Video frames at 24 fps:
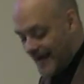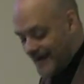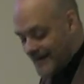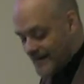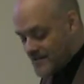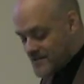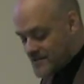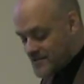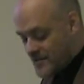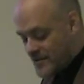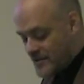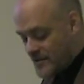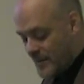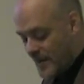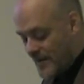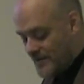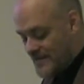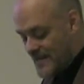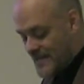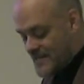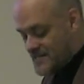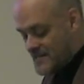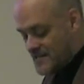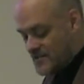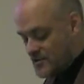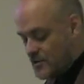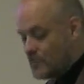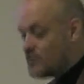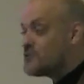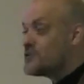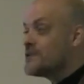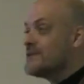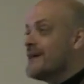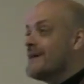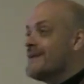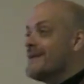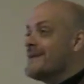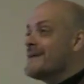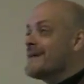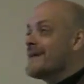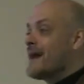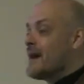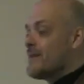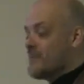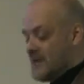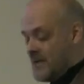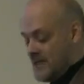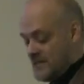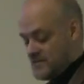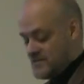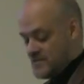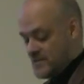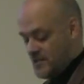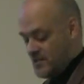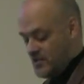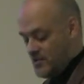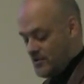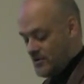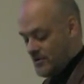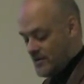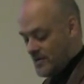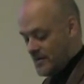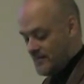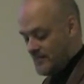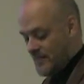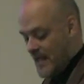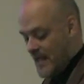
unconcerned about destitution and economic insecurity.